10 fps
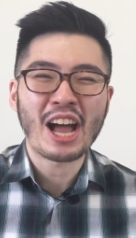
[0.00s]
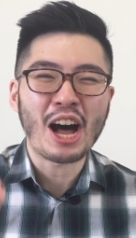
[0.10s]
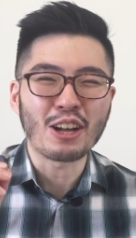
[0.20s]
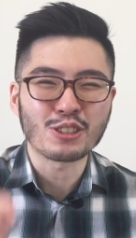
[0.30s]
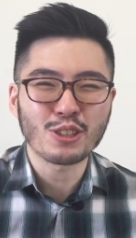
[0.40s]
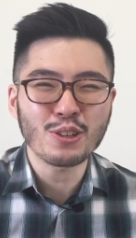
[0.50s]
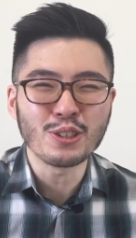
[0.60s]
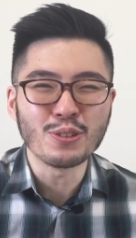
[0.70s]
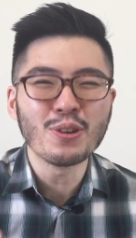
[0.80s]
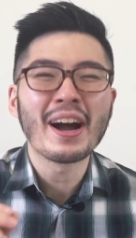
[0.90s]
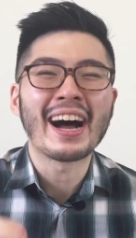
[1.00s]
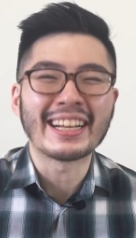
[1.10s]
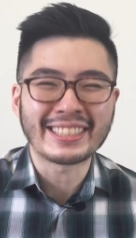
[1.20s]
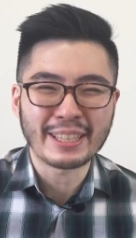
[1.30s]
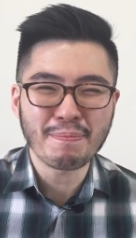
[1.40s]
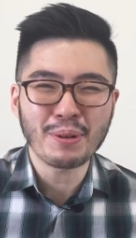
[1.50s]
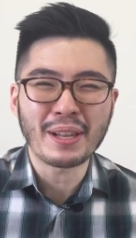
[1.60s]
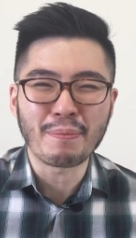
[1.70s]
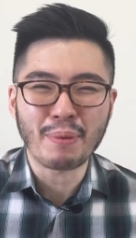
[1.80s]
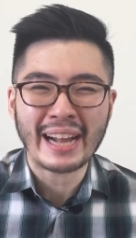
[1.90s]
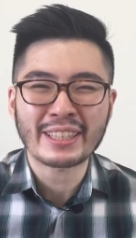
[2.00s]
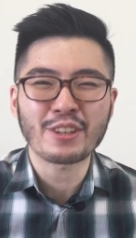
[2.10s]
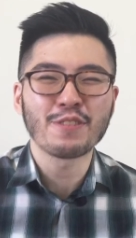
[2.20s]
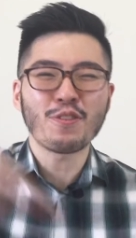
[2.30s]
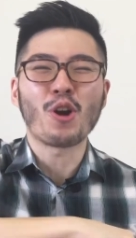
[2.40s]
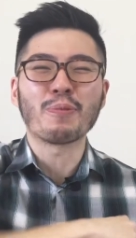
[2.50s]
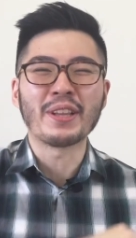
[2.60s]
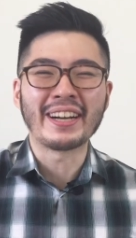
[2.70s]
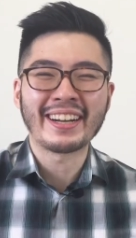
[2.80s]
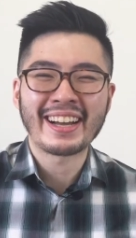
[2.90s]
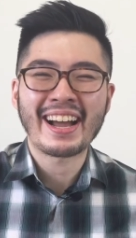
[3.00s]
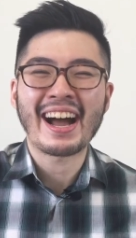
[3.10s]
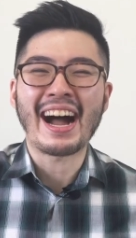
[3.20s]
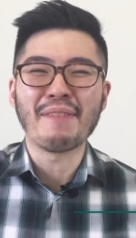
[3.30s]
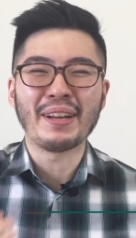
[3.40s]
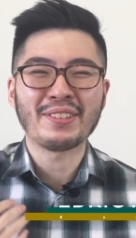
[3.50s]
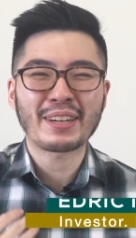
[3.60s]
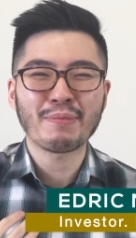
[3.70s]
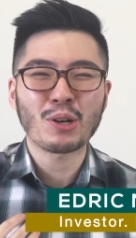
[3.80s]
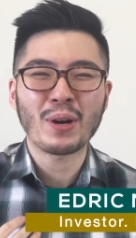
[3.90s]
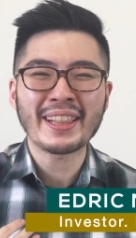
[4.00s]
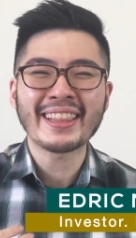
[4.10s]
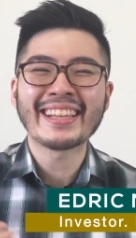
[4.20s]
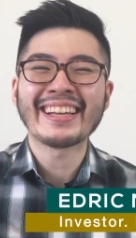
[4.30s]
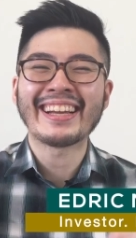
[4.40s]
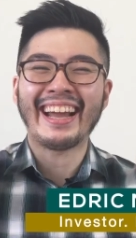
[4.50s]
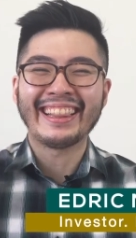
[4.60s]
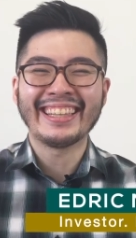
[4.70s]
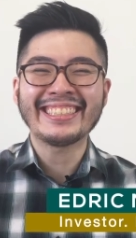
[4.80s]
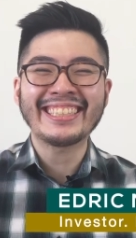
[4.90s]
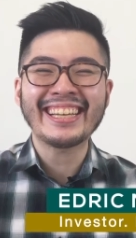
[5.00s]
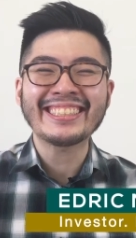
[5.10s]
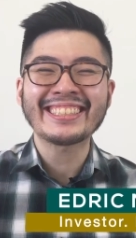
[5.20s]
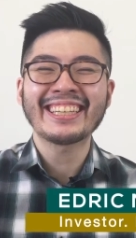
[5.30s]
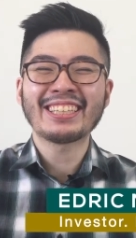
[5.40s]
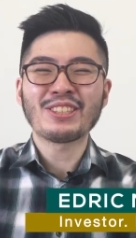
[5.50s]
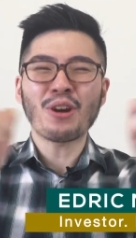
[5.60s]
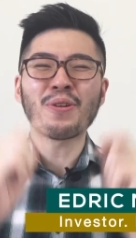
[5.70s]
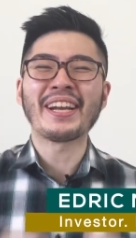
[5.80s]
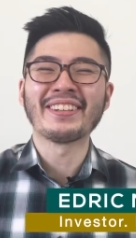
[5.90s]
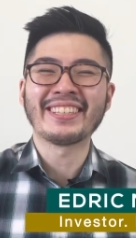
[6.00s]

I'll show you a simple and practical formula. I'm Edric Magwan, and this is The Real